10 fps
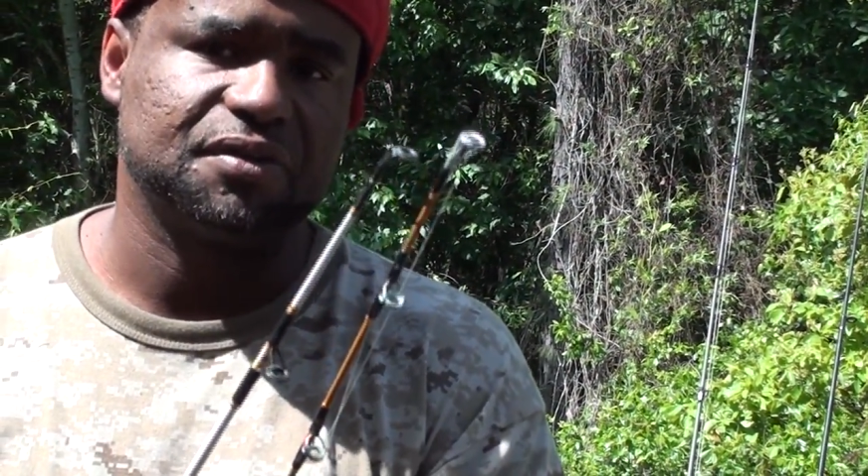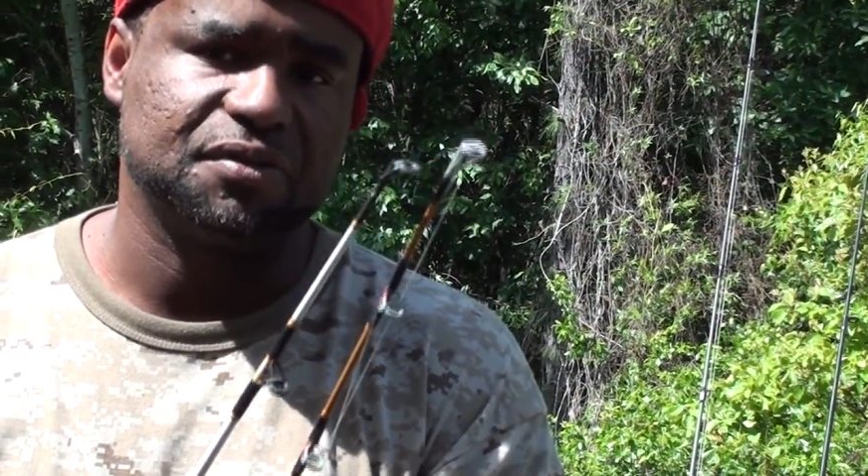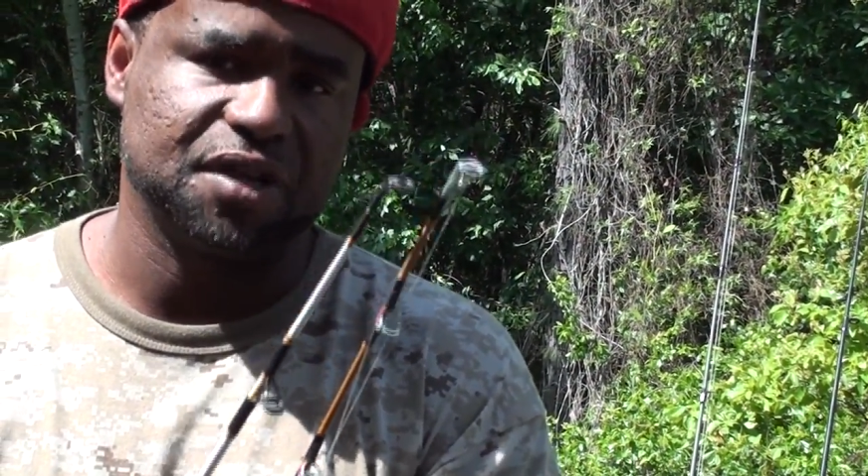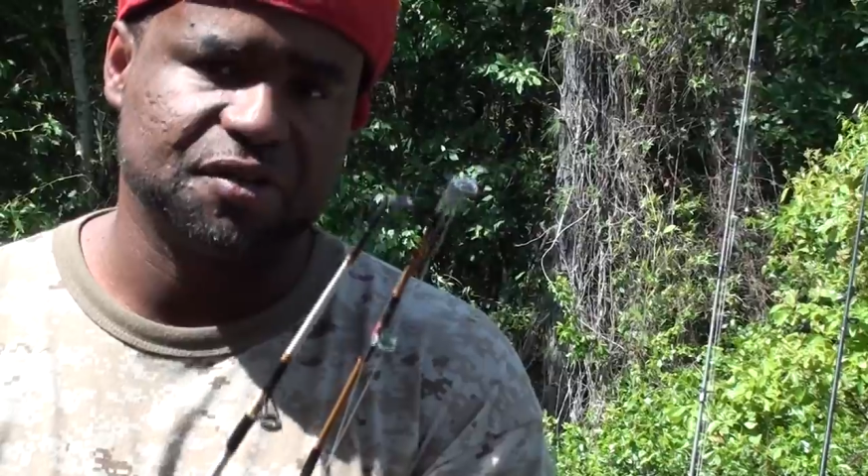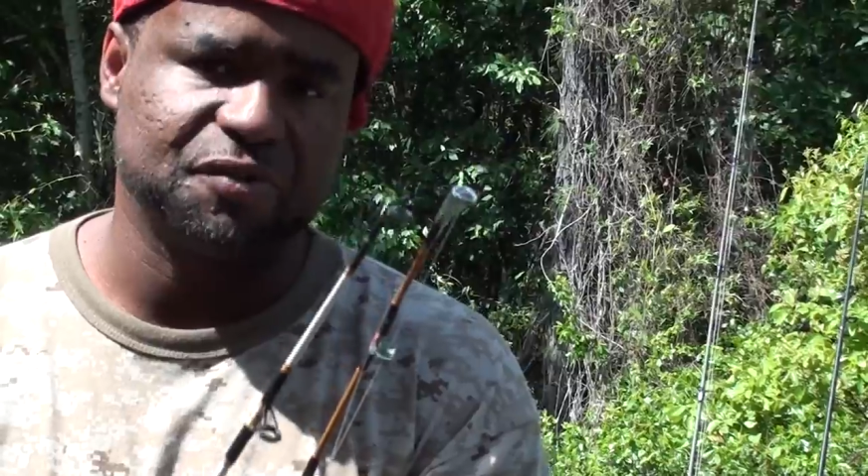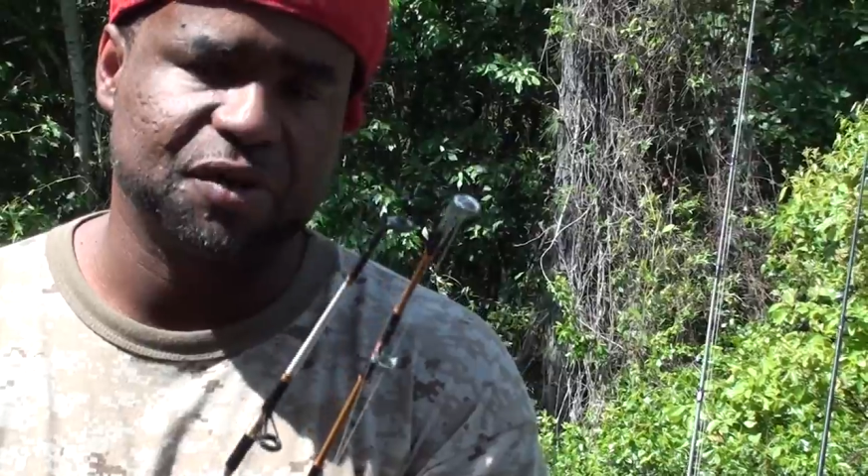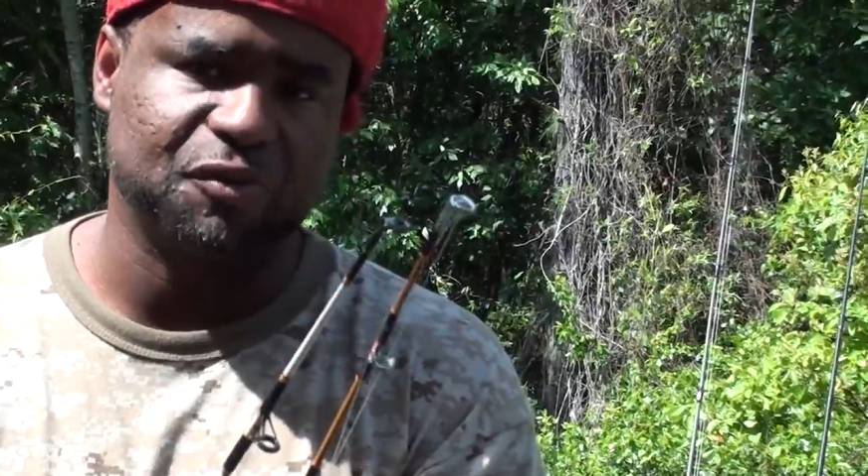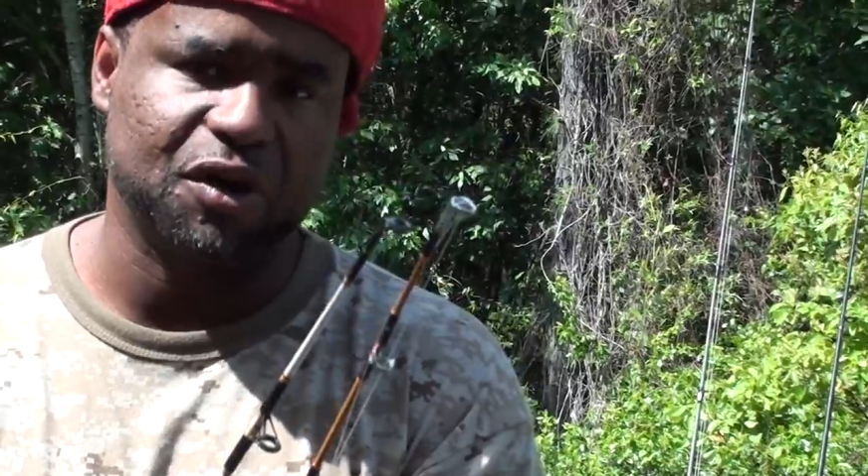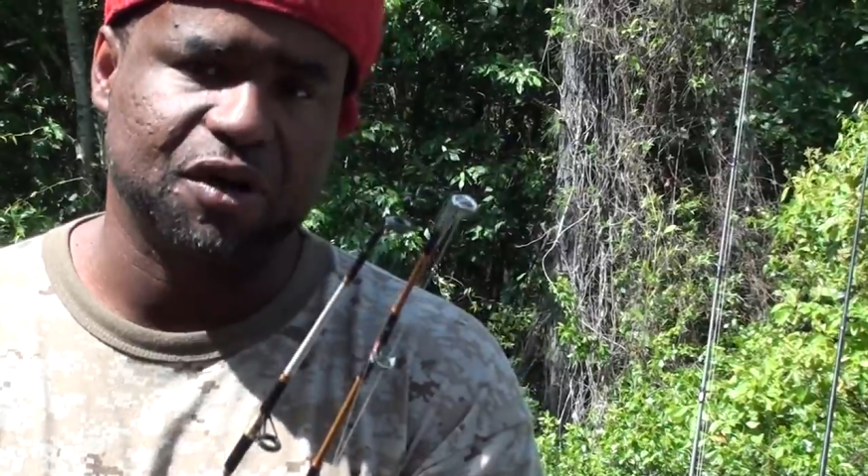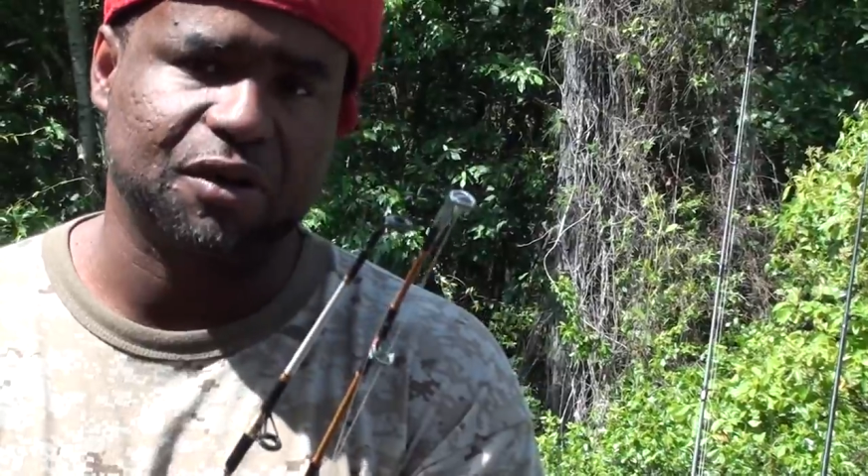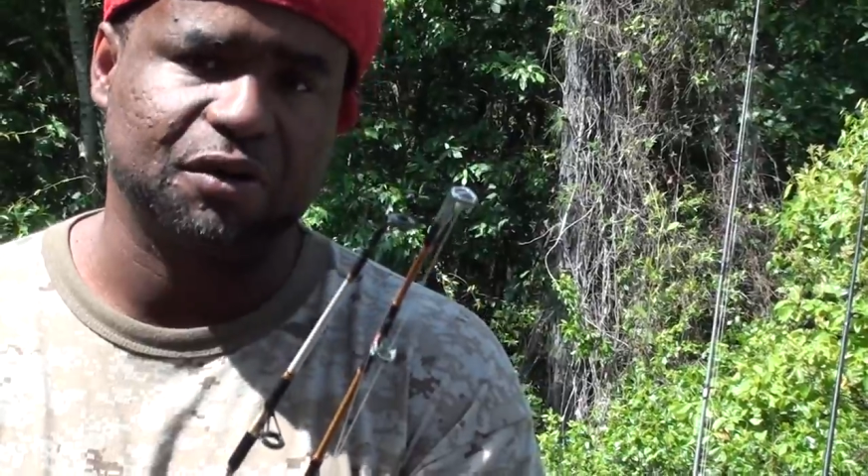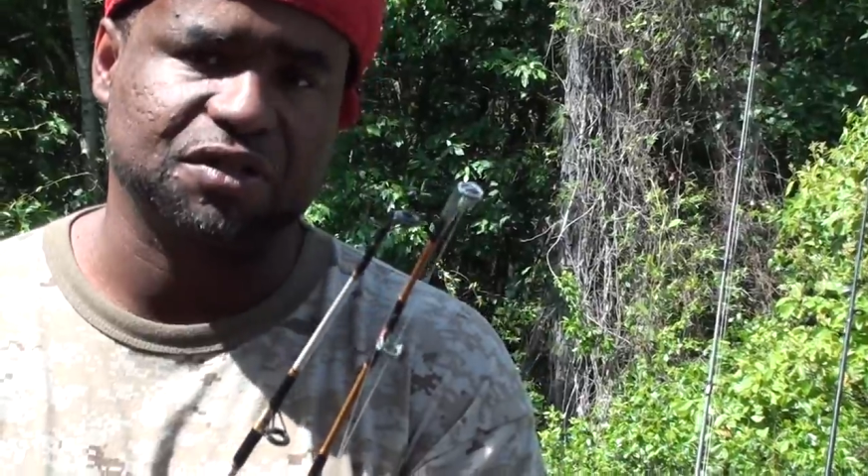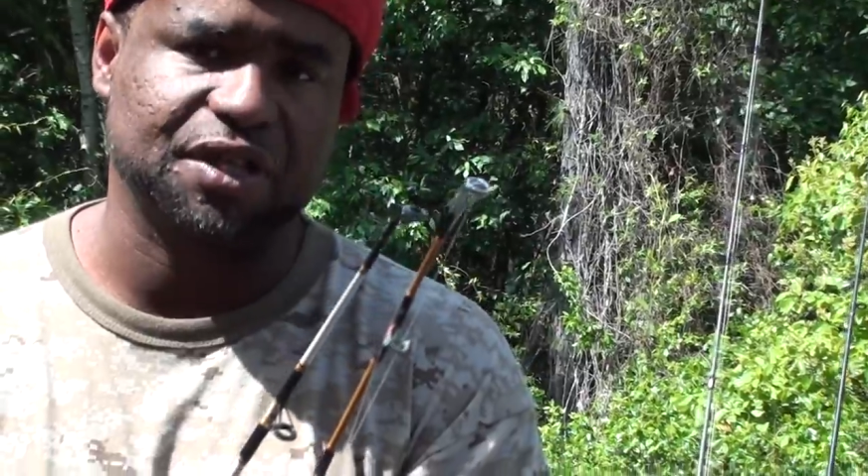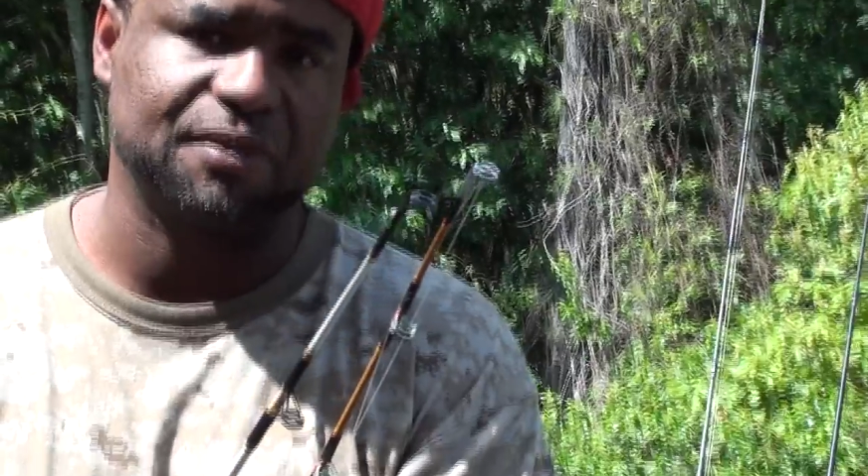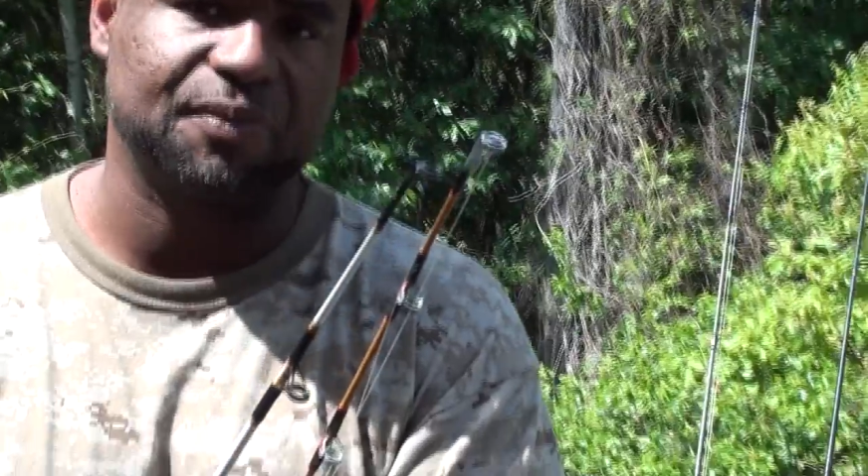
Here, you want to walk up closer, camera